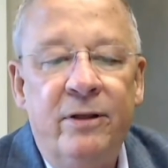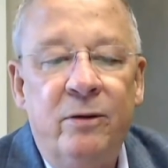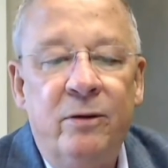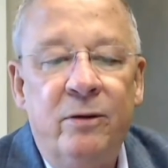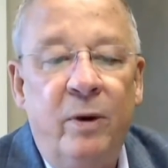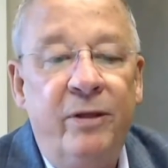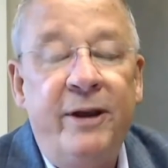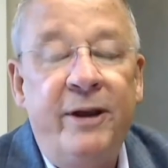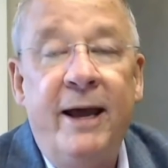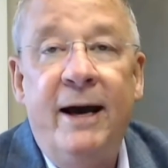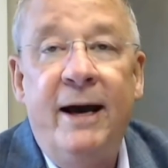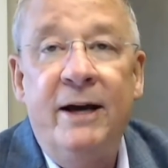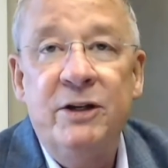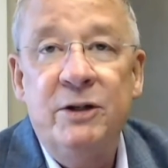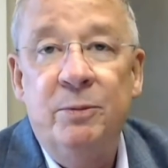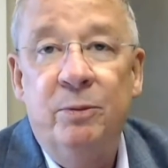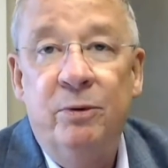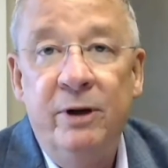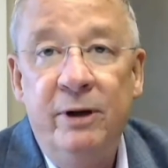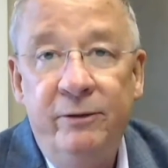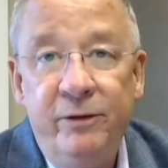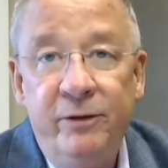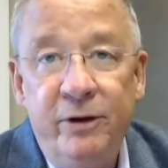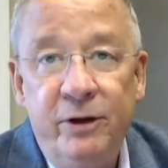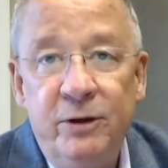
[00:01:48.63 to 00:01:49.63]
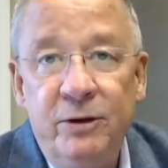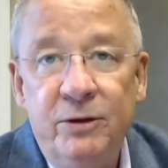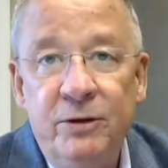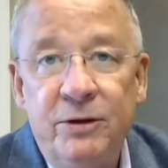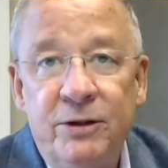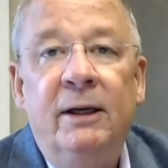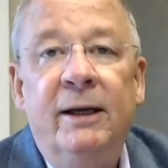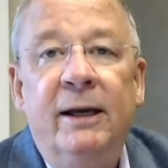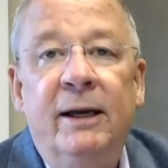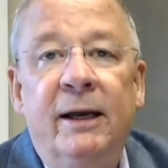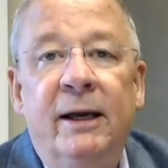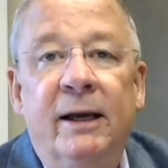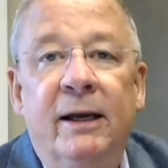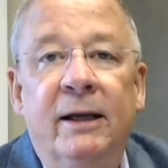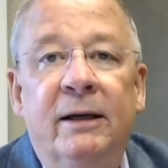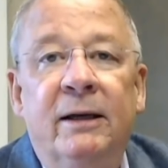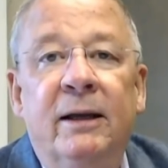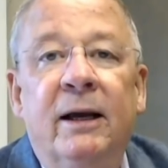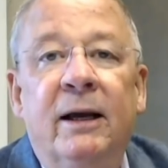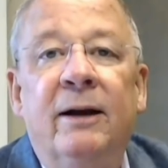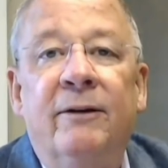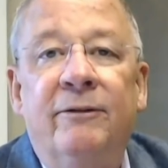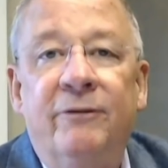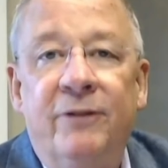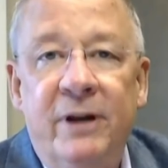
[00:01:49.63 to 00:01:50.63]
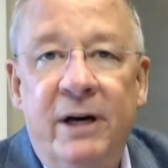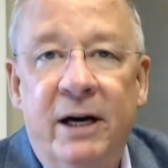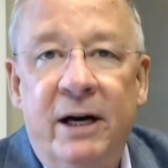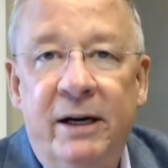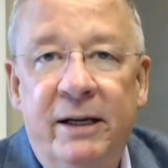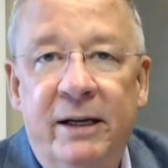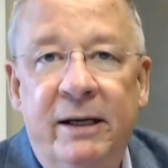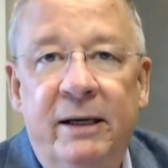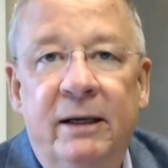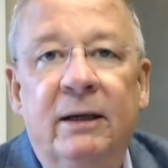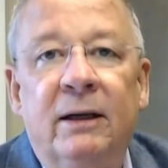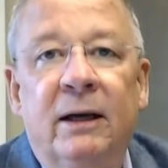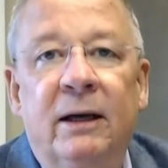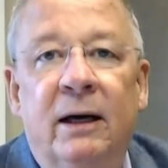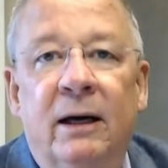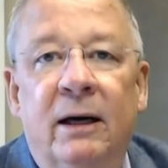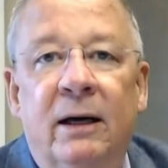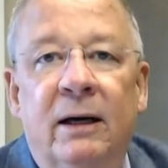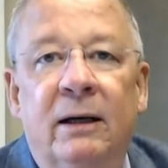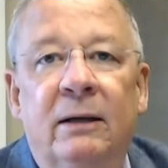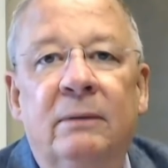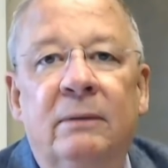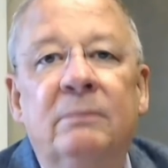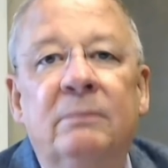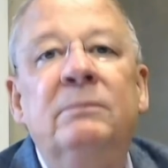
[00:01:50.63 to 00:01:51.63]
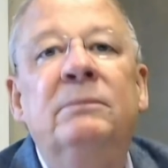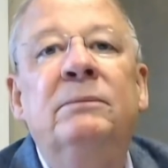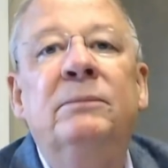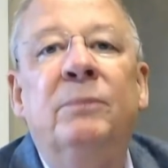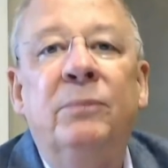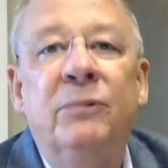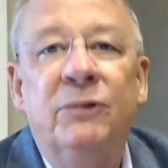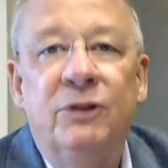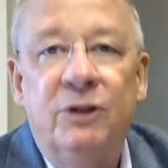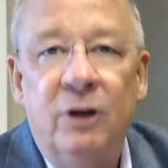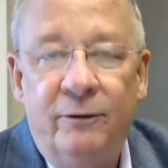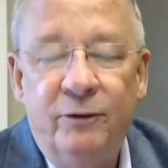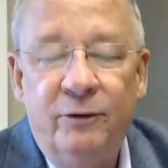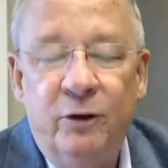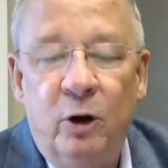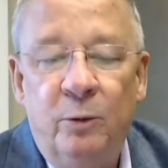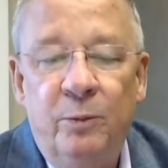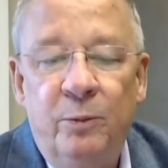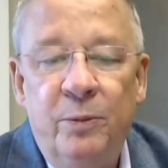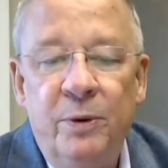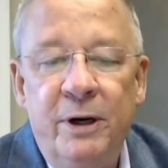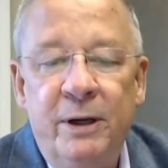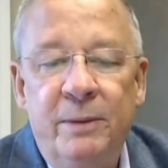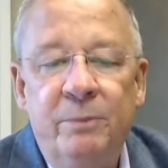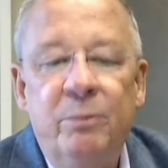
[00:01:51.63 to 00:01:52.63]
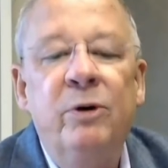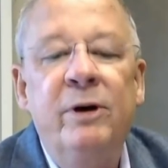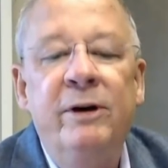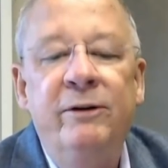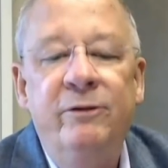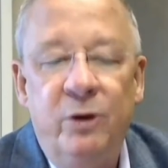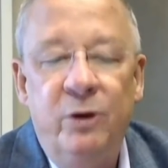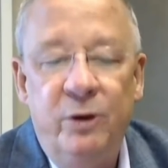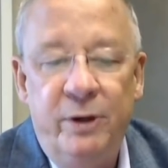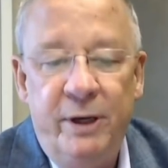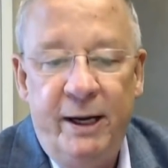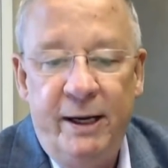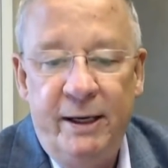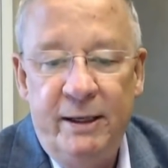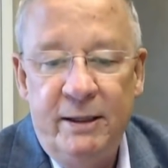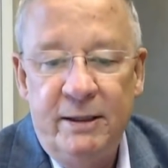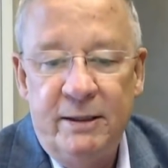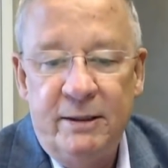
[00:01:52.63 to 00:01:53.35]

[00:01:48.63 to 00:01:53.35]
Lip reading: with cast previews and affinity soft opening preview days.